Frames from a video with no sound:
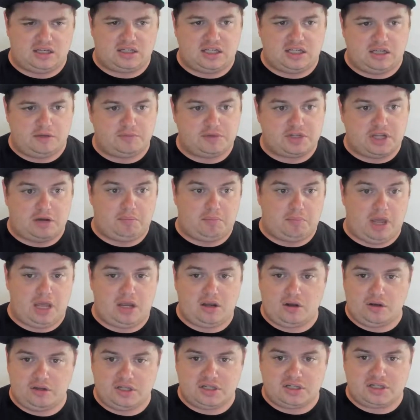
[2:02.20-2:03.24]
teams can
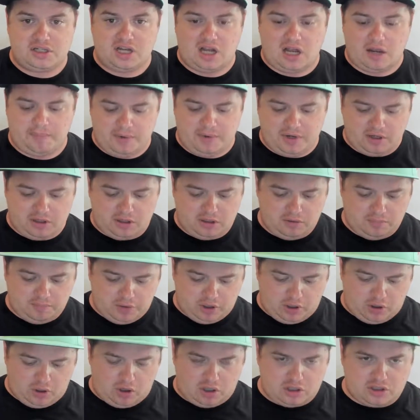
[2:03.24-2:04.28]
make on this topic,
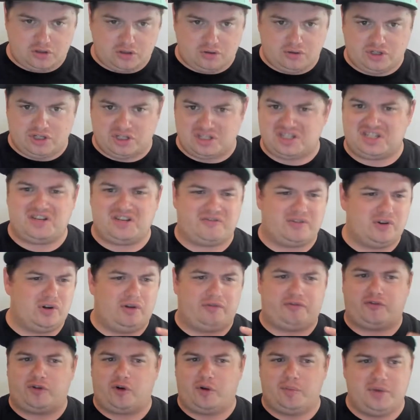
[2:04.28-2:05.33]
but also just different
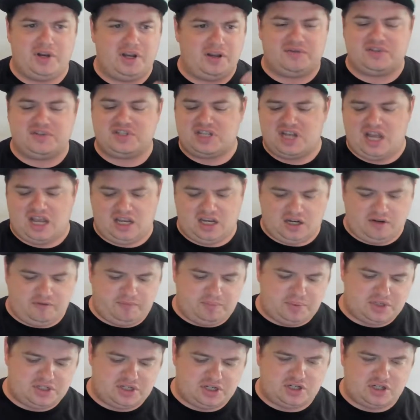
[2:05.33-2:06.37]
affirmatives, negative
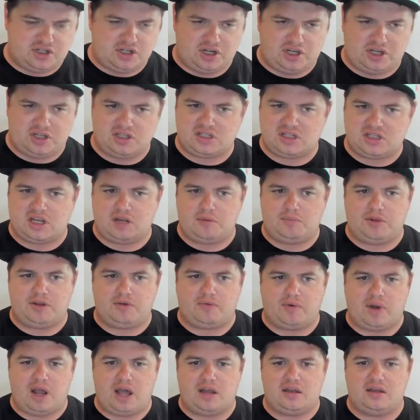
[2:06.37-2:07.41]
positions can be
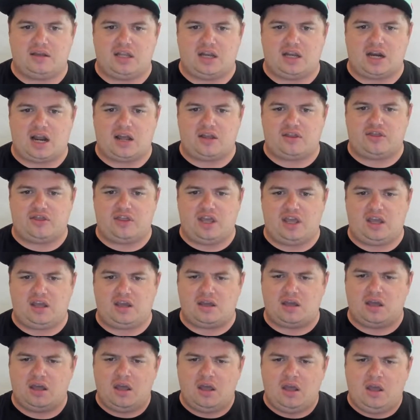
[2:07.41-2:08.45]
read that I
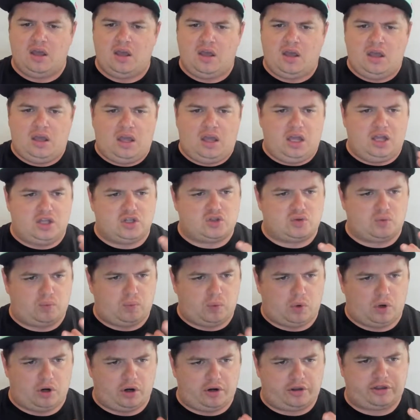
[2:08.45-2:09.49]
think is
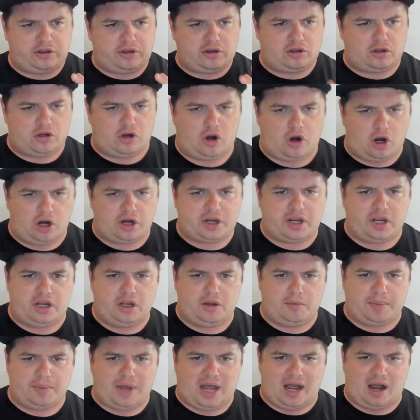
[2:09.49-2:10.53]
worth talking
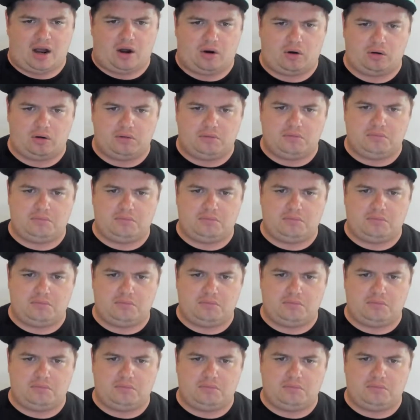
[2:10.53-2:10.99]
about